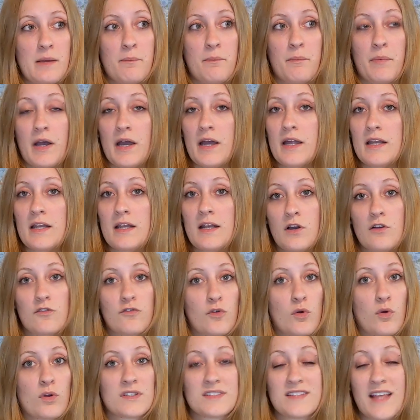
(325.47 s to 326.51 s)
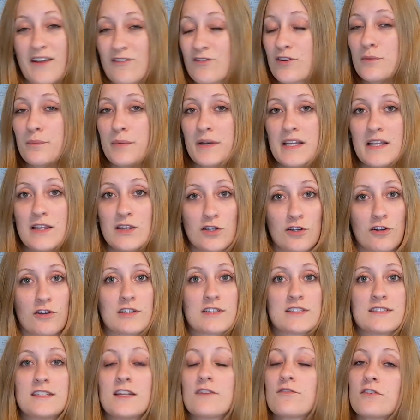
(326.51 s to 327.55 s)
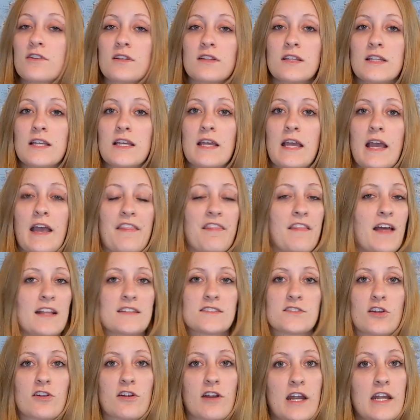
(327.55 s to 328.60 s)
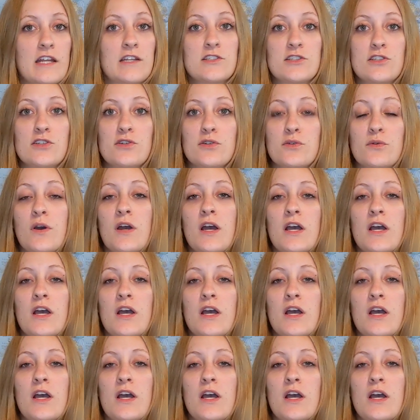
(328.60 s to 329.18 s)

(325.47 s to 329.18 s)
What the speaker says: but of course everybody learns differently and that's all right too.